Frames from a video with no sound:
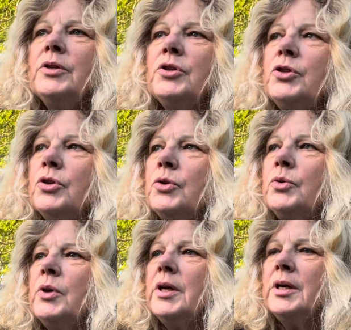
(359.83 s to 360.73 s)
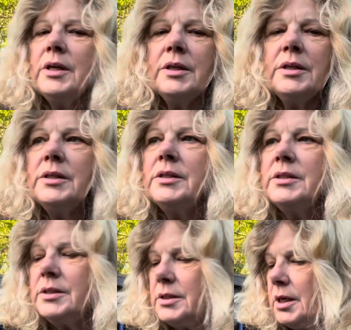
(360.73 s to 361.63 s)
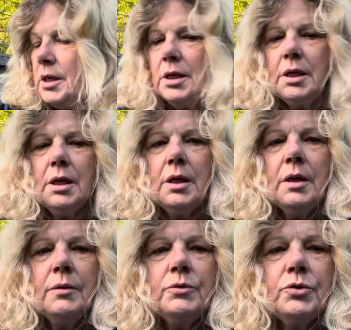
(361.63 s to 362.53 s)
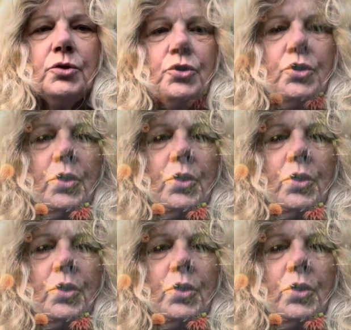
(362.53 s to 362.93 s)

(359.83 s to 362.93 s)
to do is to show